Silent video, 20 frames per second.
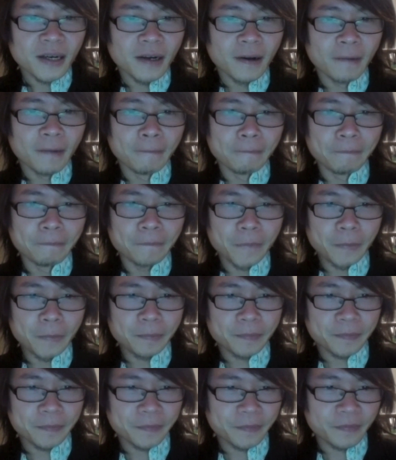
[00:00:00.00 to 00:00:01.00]
Um,
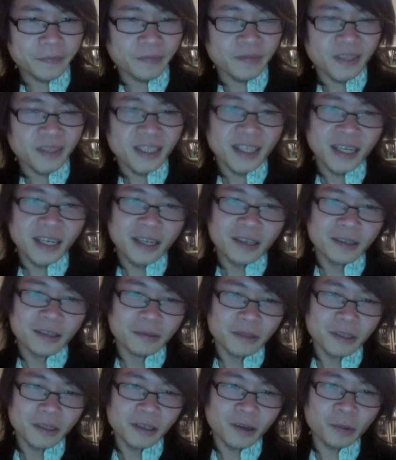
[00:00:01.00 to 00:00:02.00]

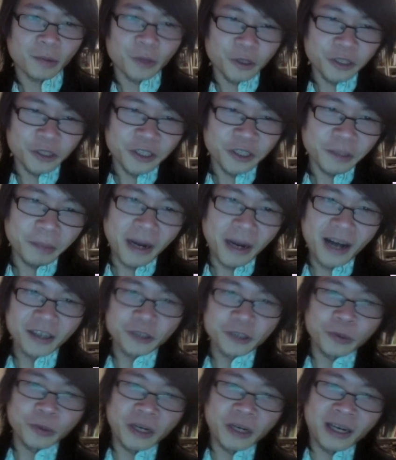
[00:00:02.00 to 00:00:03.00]
of course, the
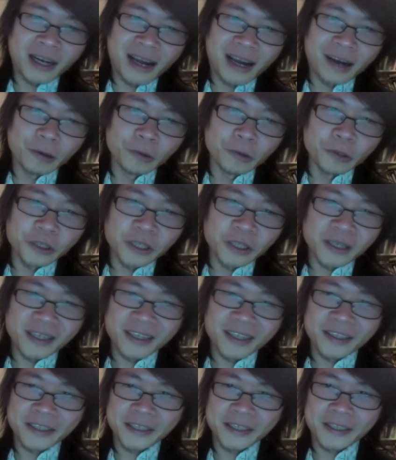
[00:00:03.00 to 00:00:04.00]
past allows
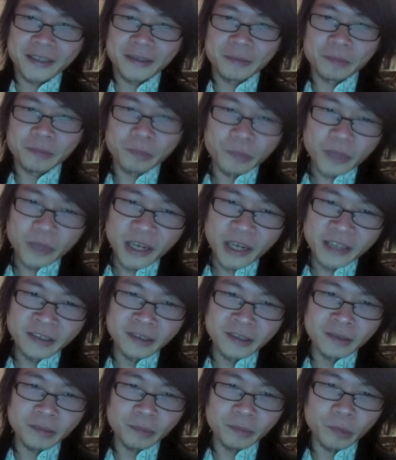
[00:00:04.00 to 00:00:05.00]
a,
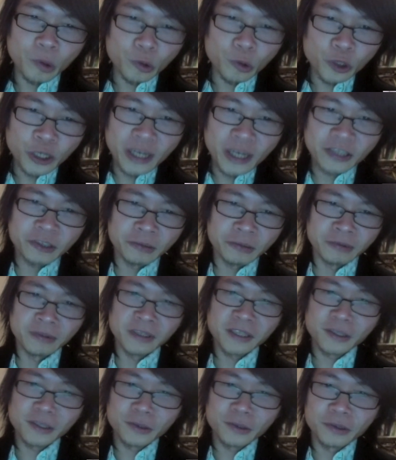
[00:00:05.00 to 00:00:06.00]
a projection
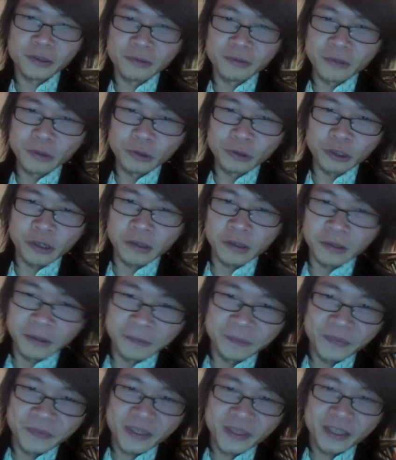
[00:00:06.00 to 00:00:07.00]
into the future.
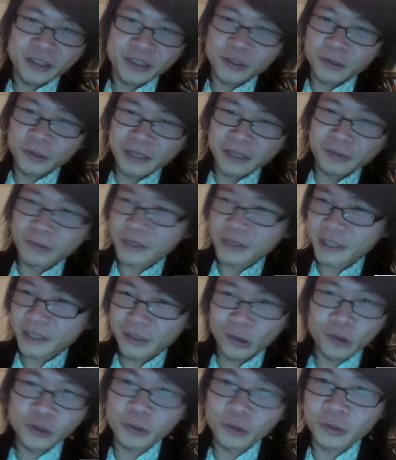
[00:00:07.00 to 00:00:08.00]
So then we can
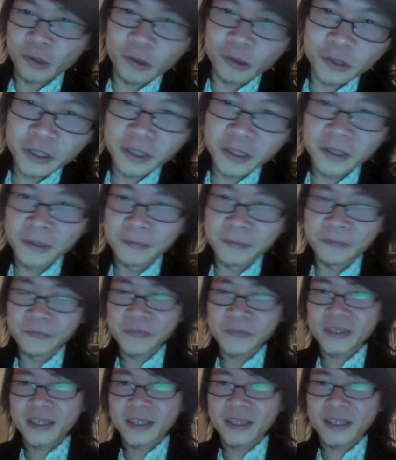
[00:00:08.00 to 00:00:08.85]
also talk. Um,